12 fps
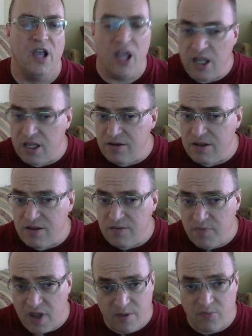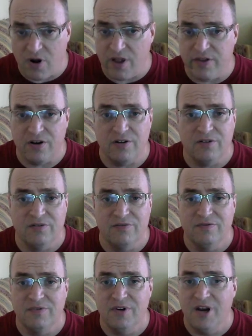in Big Brother,
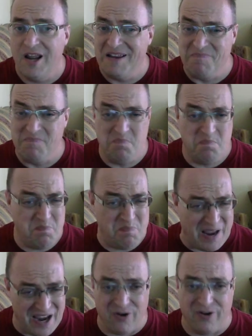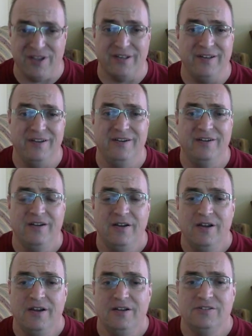period.
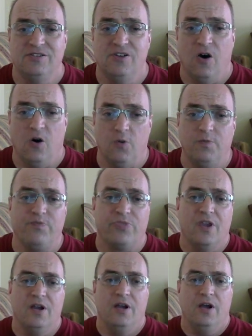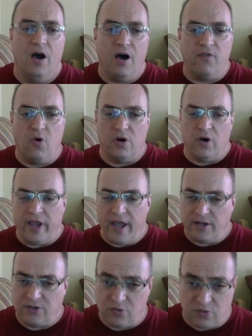So, of course,
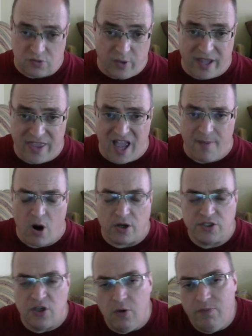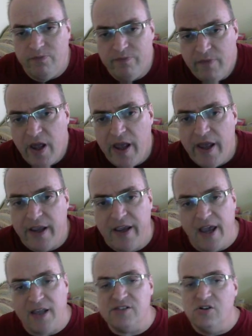okay, so, so we got that part. So,
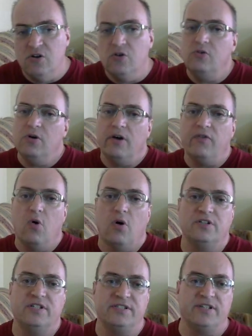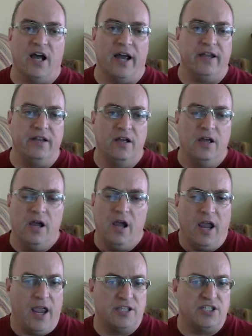guess who, of course, decide
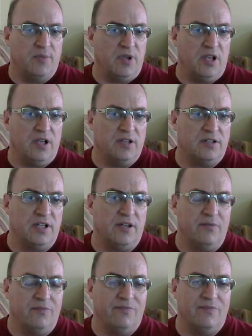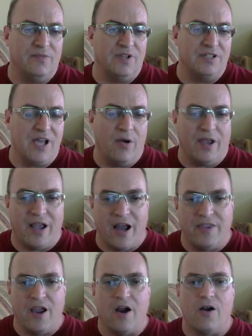it's going to be, see, this is how it
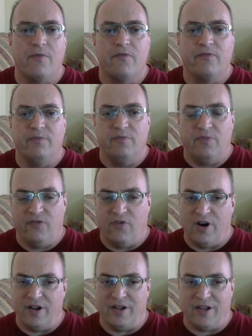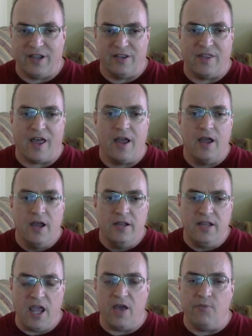got there before I, I get to that.
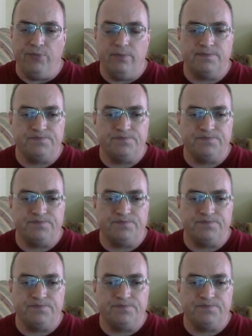Tim